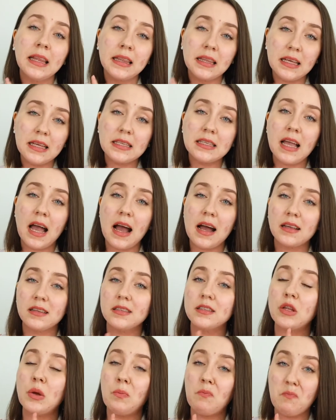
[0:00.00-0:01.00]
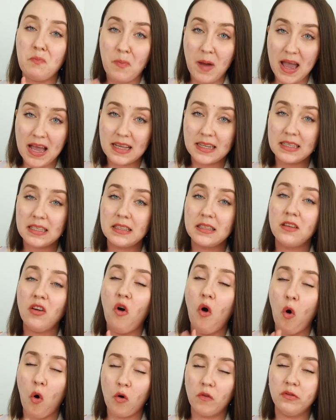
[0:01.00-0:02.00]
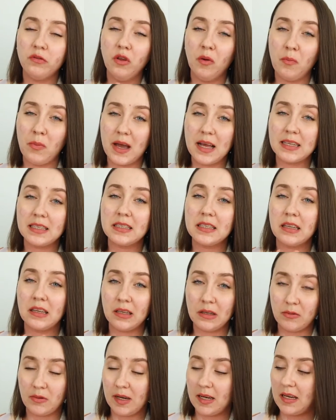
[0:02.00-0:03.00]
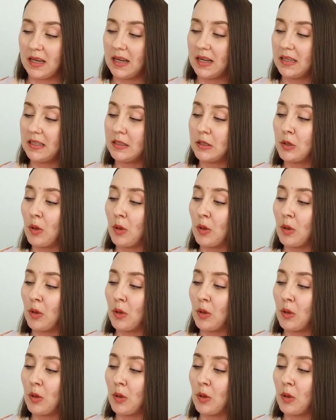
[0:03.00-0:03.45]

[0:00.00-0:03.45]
This has the best of the best ingredients.